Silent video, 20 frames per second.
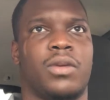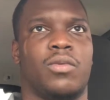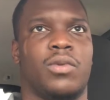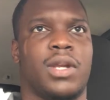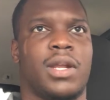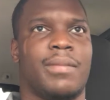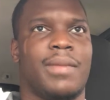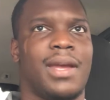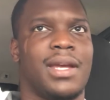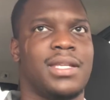
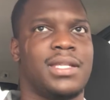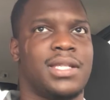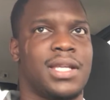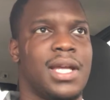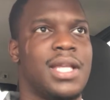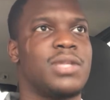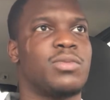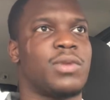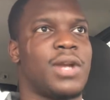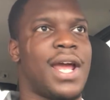when it makes
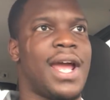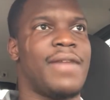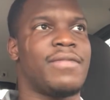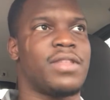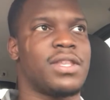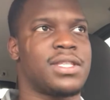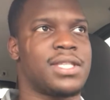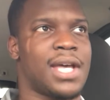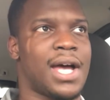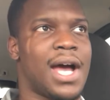sense, when I
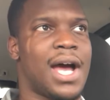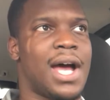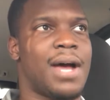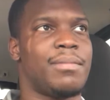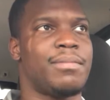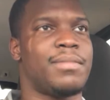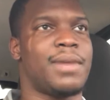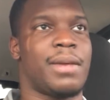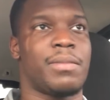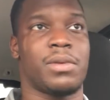have the
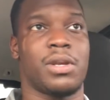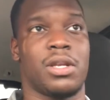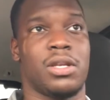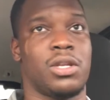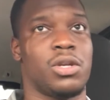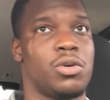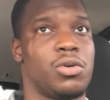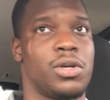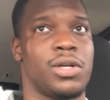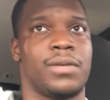time, I'm going
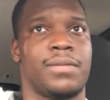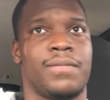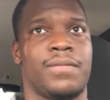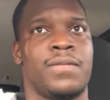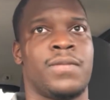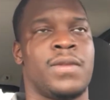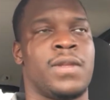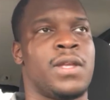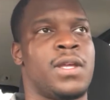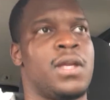to do it.
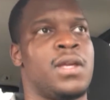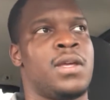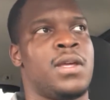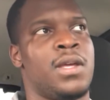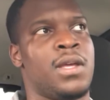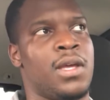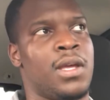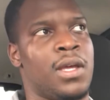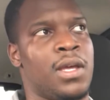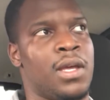
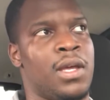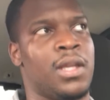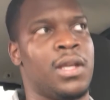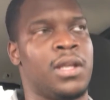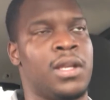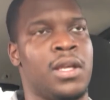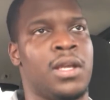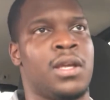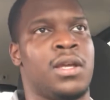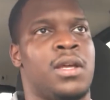
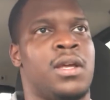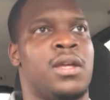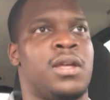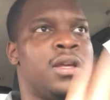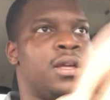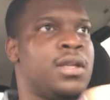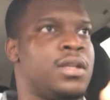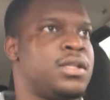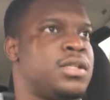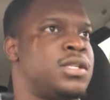And
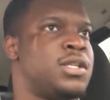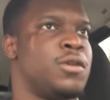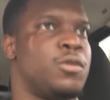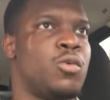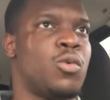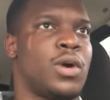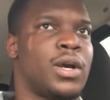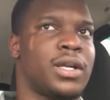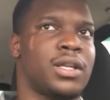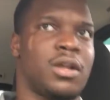still
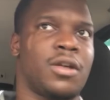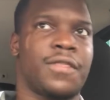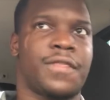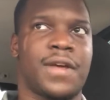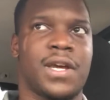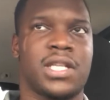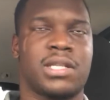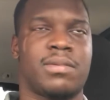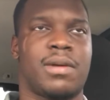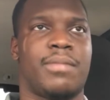working on
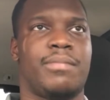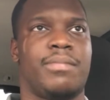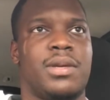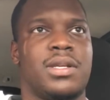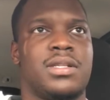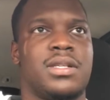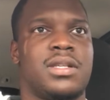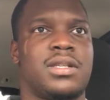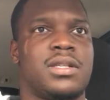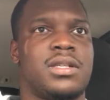things in my
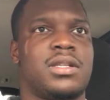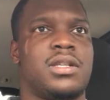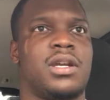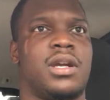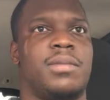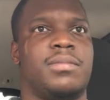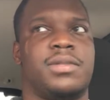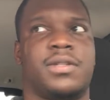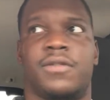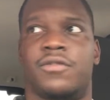business in
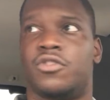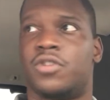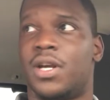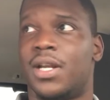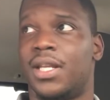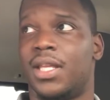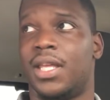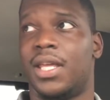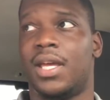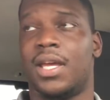terms of
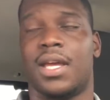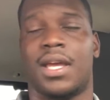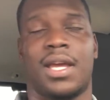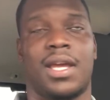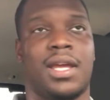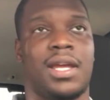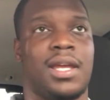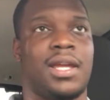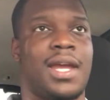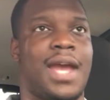trying to get
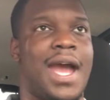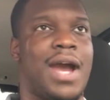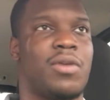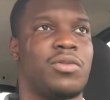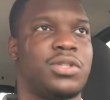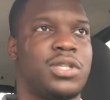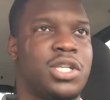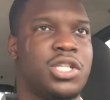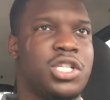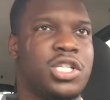a
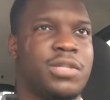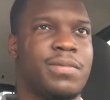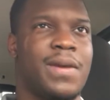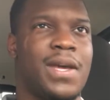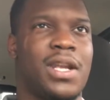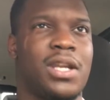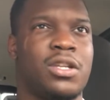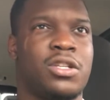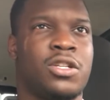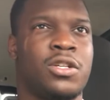acquisitions
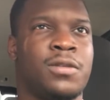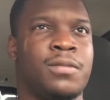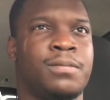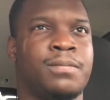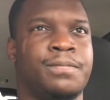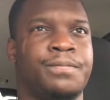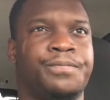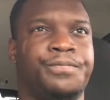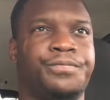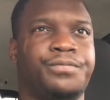manager.
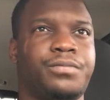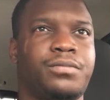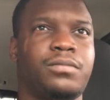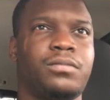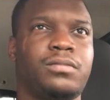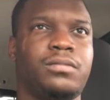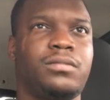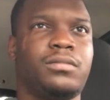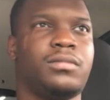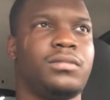
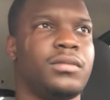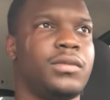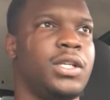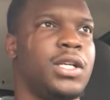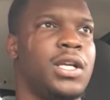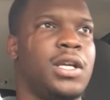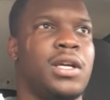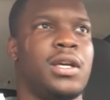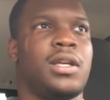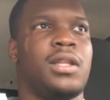
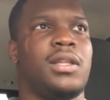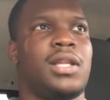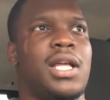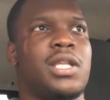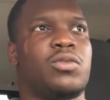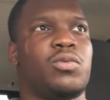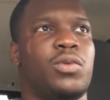That's